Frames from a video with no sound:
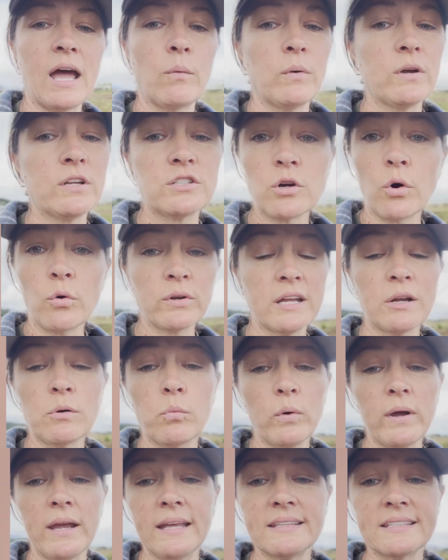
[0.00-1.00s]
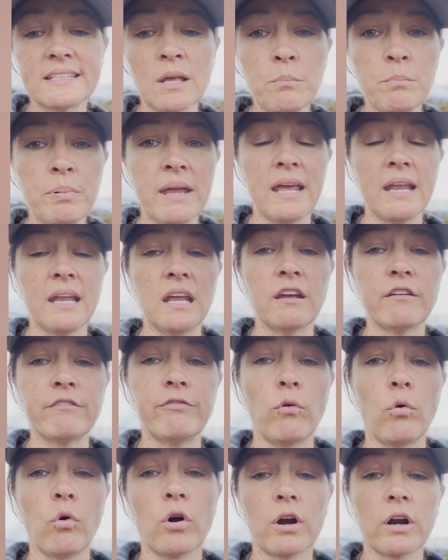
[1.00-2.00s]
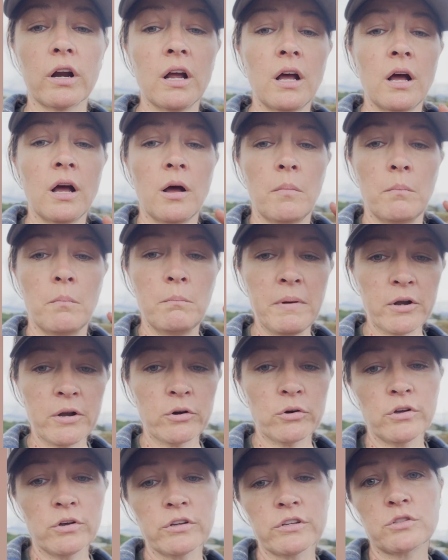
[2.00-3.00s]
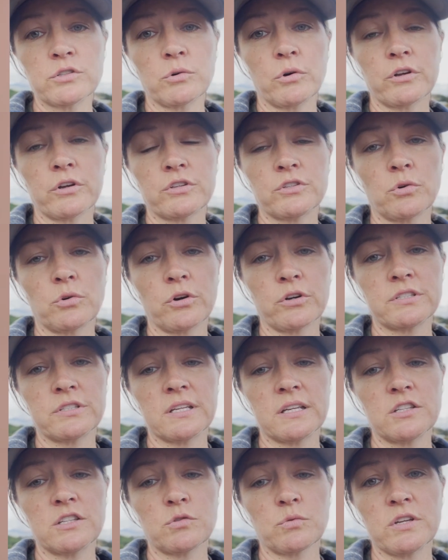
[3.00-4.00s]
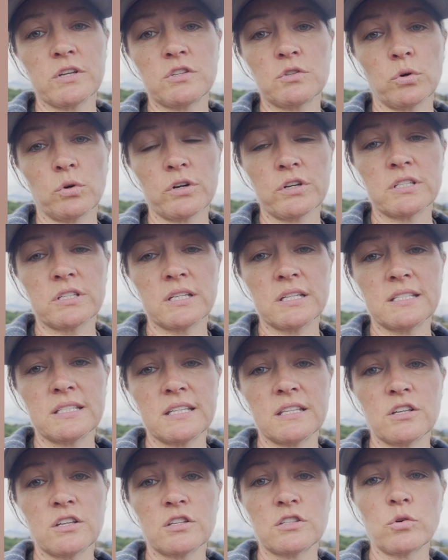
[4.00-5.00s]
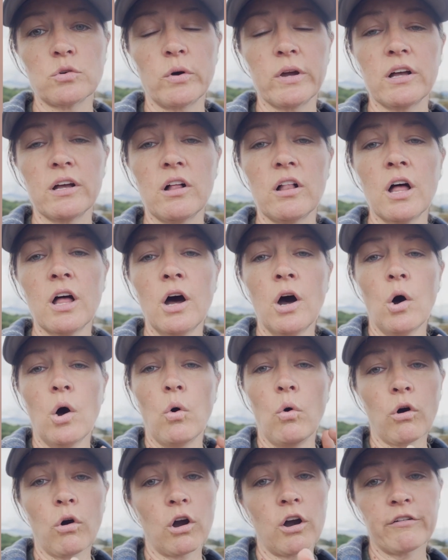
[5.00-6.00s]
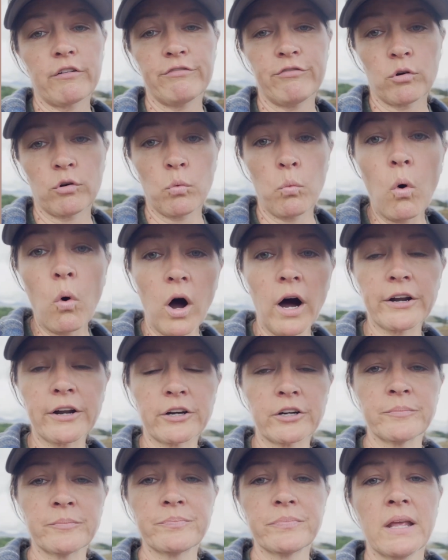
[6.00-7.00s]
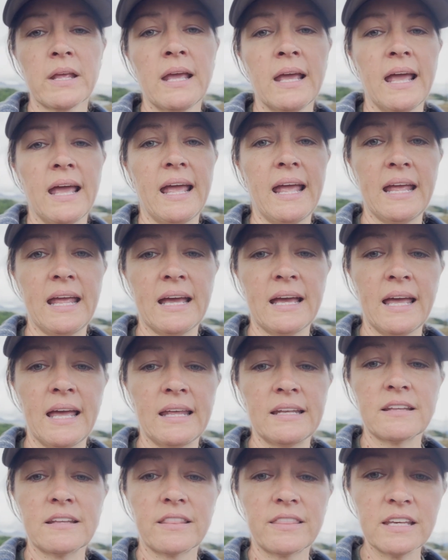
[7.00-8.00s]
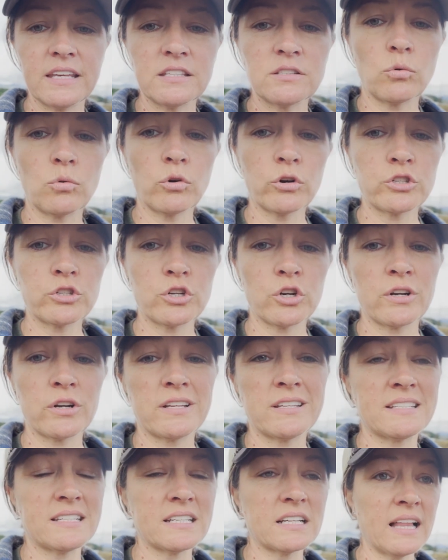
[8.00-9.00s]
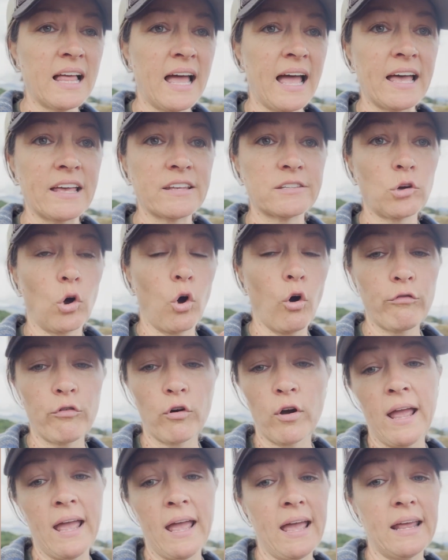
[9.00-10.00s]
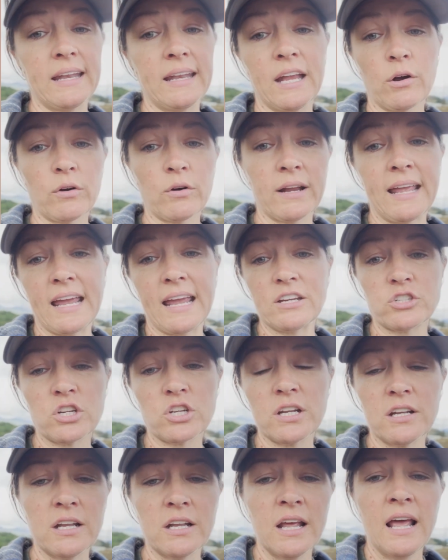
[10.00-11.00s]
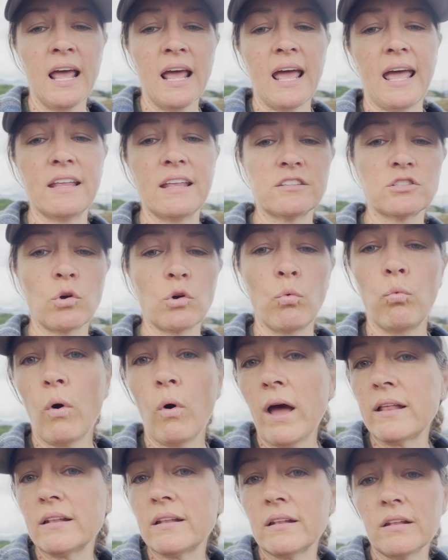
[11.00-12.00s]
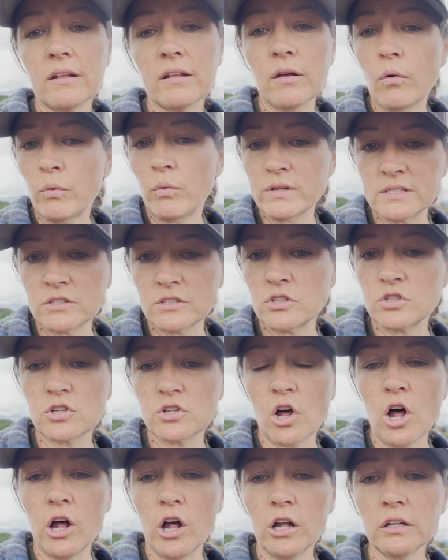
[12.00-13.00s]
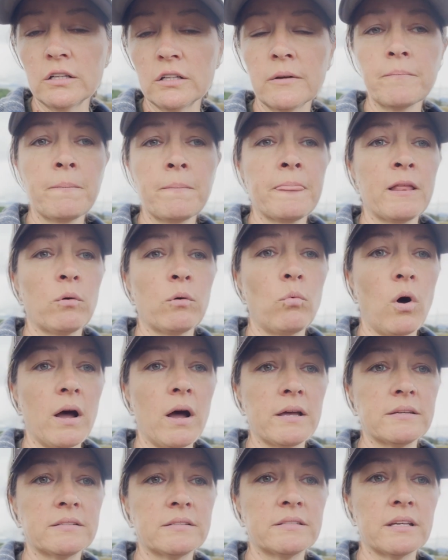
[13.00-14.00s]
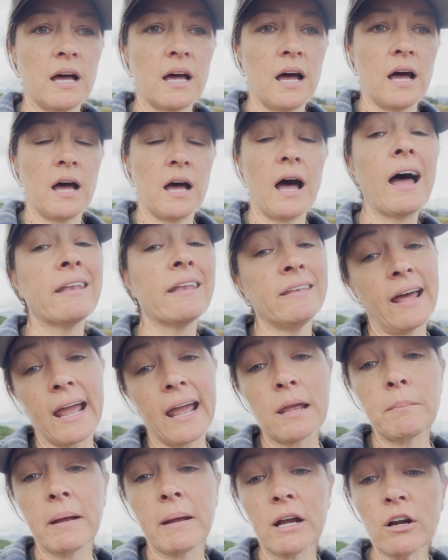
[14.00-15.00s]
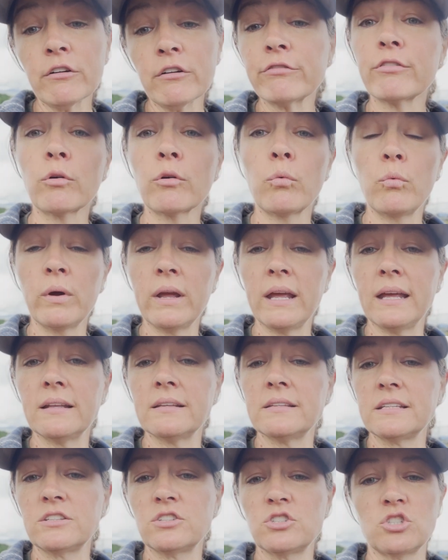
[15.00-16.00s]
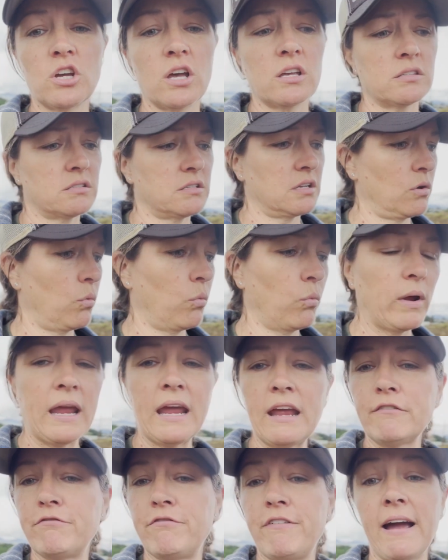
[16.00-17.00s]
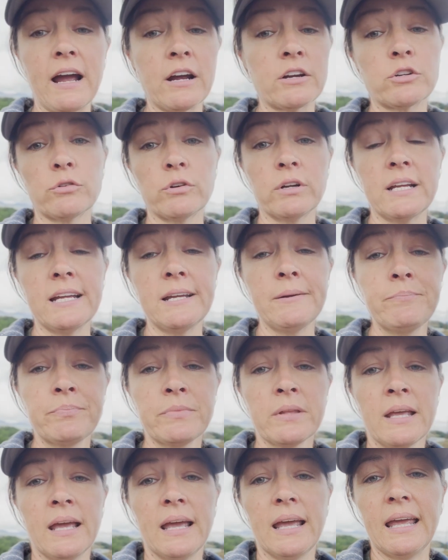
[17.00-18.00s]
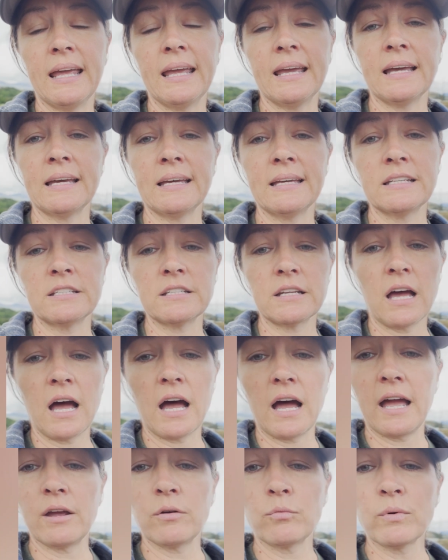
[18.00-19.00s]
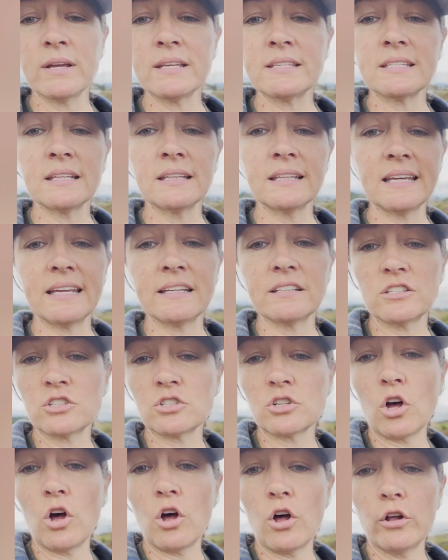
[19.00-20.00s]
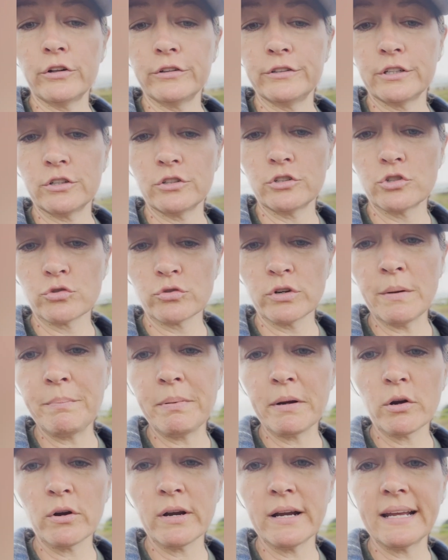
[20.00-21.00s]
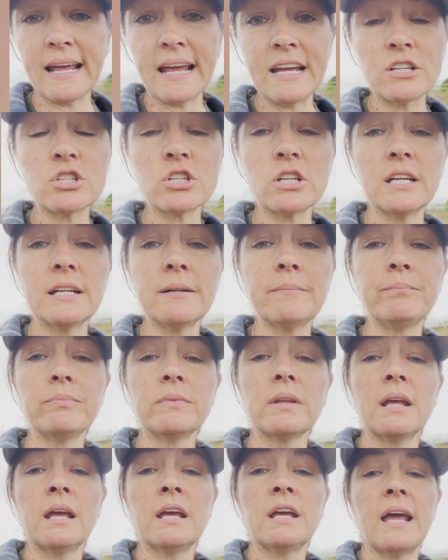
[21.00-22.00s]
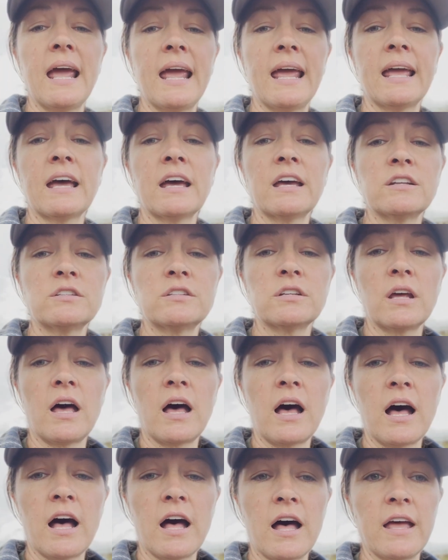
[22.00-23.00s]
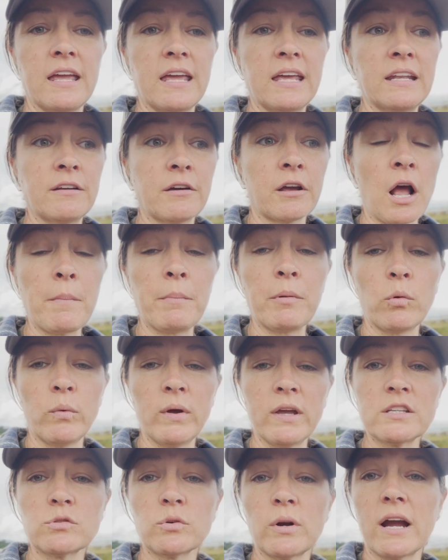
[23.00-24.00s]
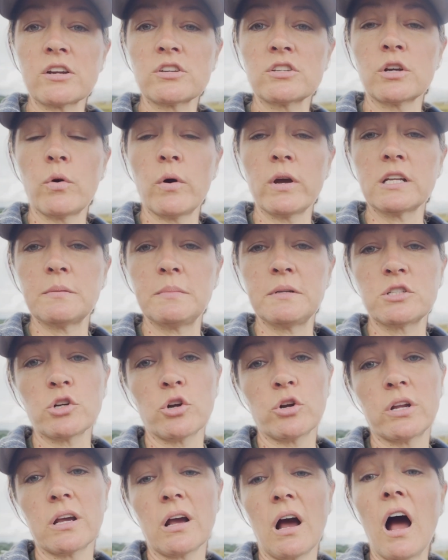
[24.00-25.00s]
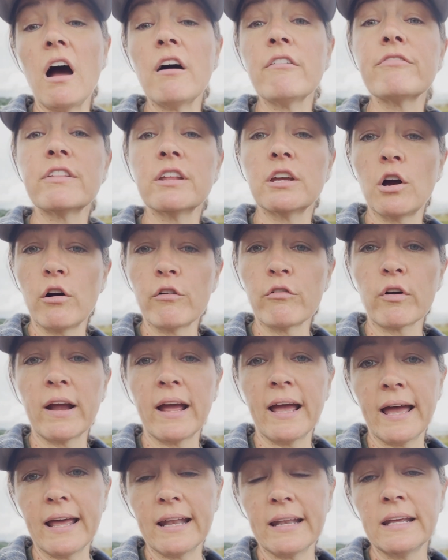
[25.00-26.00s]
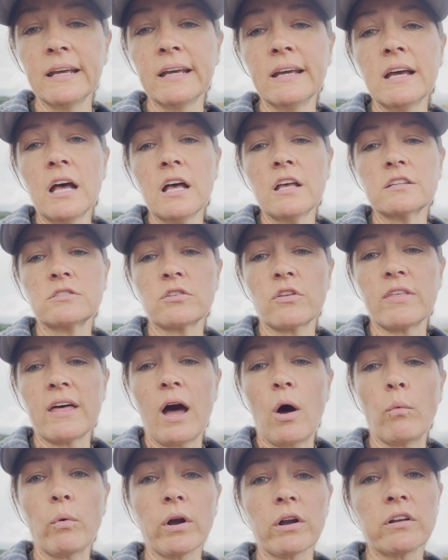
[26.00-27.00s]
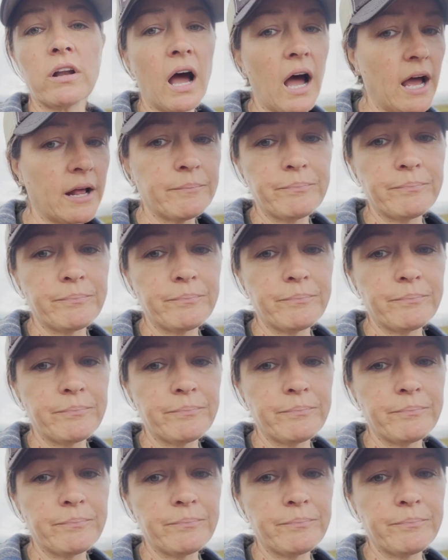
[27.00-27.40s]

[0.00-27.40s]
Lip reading: we don't need weeds competing for mineral resources in the soil or for water. And this orchard still has overhead irrigation, and so what was installed was a nightmare for weeds. It's just a weed factory, and I recently installed drip irrigation, and in a couple weeks we're actually going to be turning off the overhead so that we're not